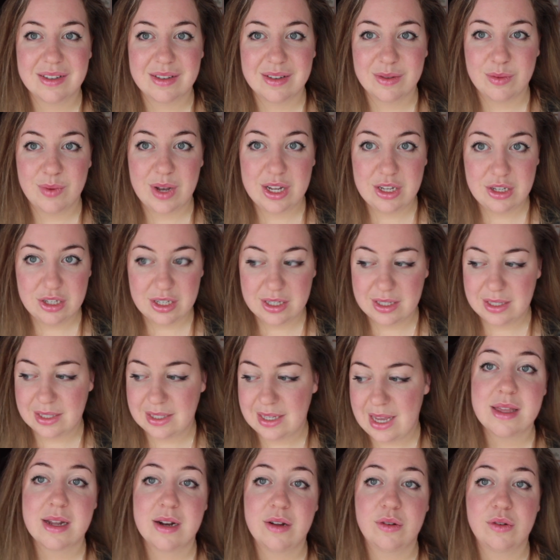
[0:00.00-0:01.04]
wedges,
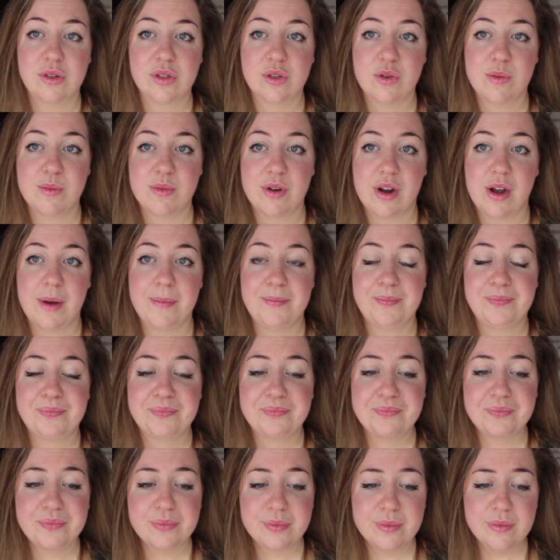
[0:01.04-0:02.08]
and then I also brought
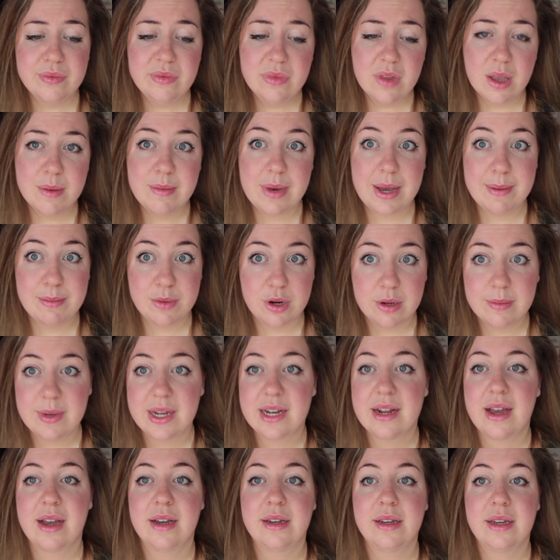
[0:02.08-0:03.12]
my
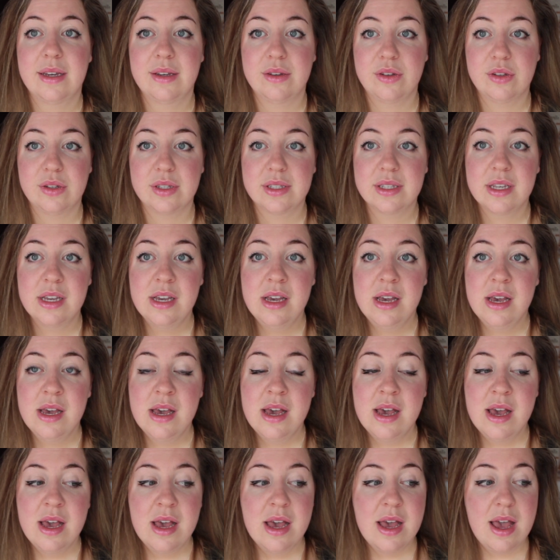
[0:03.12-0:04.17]
mermaid high heels
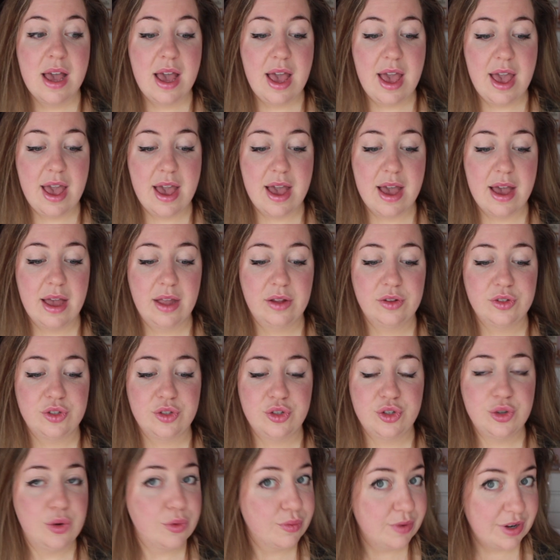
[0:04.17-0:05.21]
and
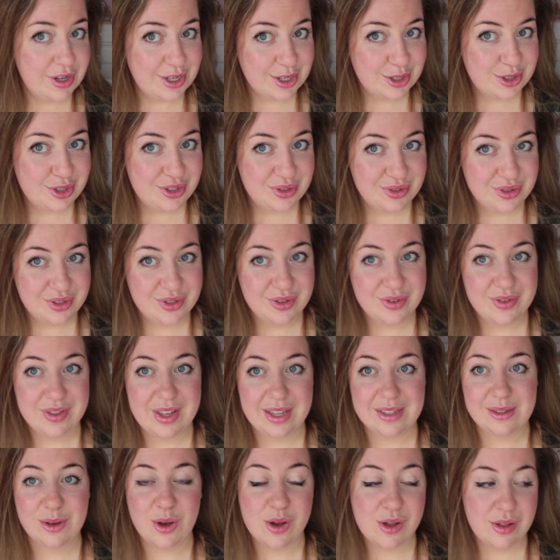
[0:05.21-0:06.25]
no running shoes. So
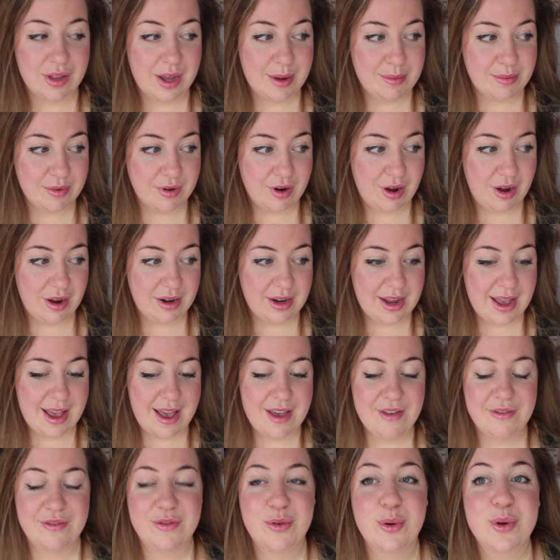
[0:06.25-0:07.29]
that's all I brought.
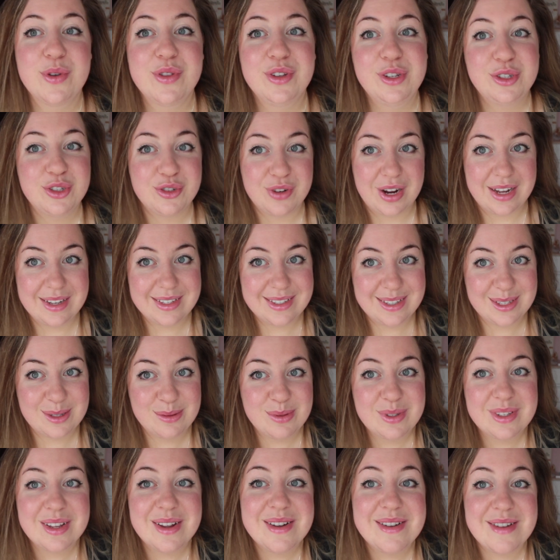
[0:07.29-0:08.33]
For the dress, this
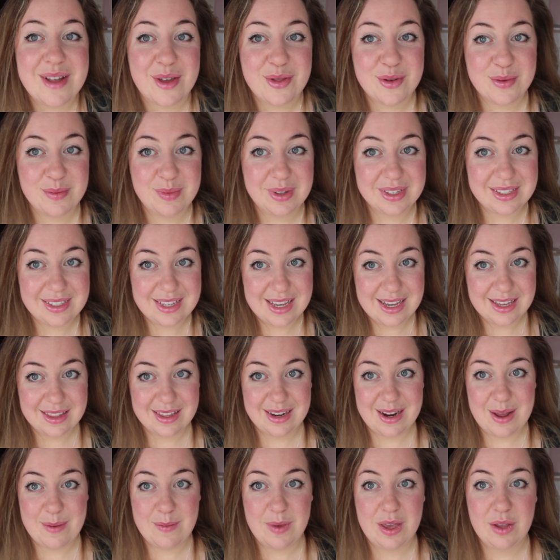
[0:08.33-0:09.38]
was another mistake
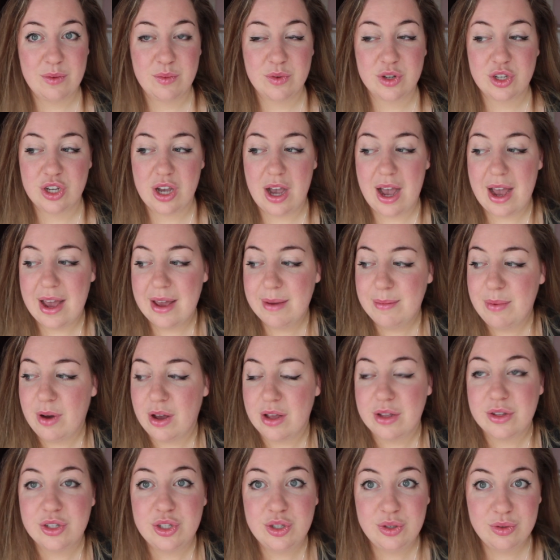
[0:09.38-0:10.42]
that I made, which I
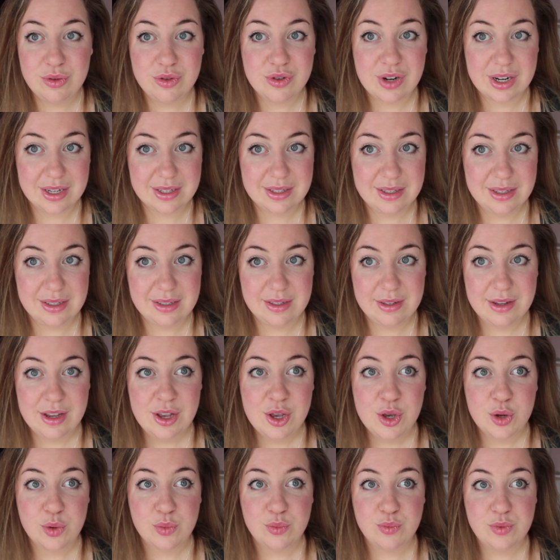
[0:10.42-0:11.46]
bought 2 dresses
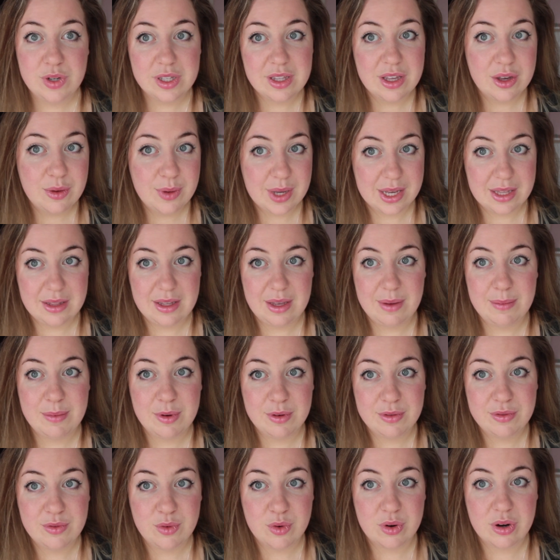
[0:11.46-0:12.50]
really quickly
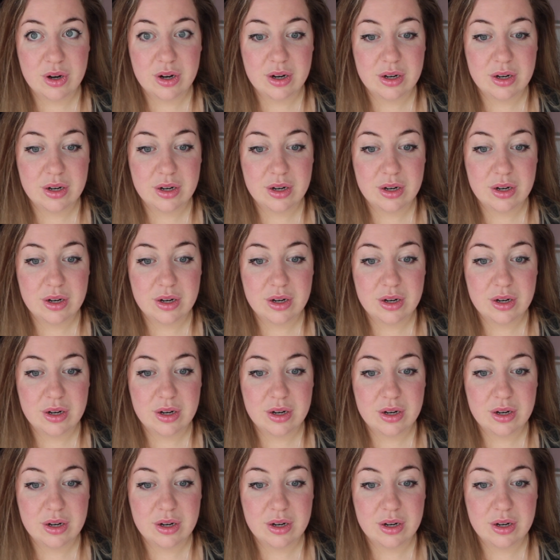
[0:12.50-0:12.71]
before